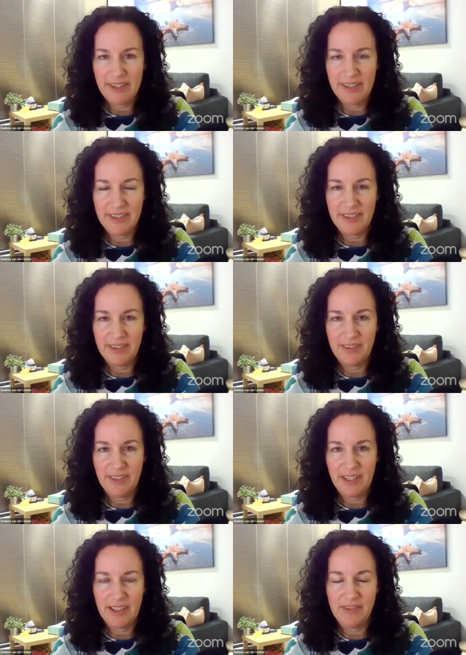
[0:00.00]
is
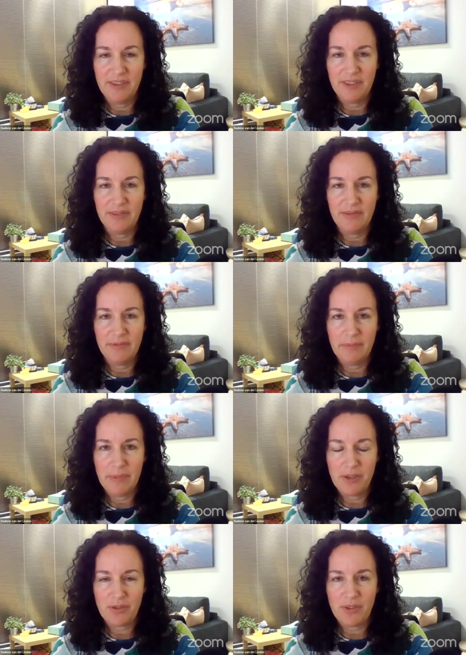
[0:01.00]
and
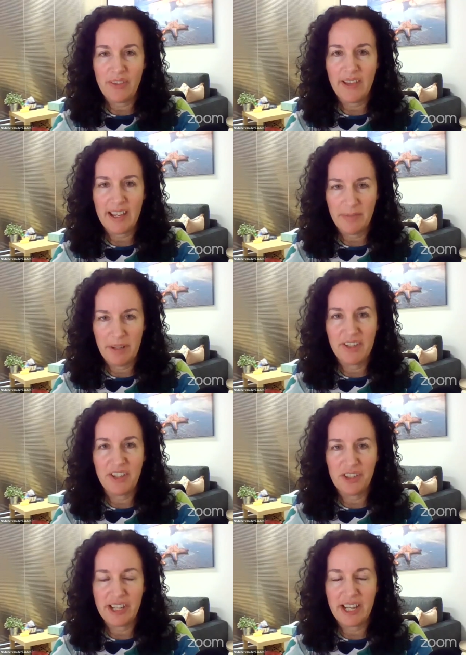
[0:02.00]
make sure that exactly that